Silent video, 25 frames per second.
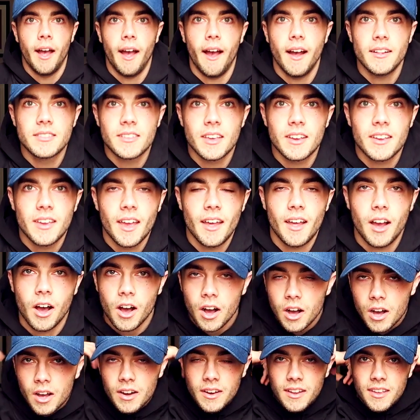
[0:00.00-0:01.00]
Hat can get
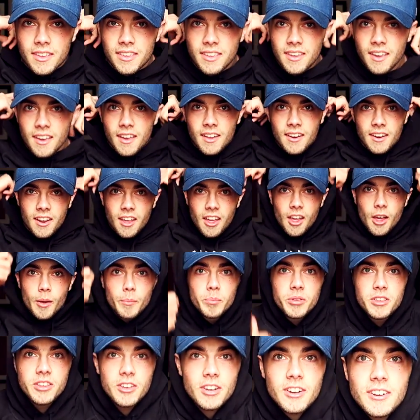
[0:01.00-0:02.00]
on again
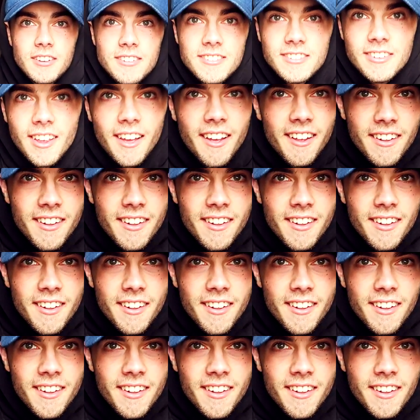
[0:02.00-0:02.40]
because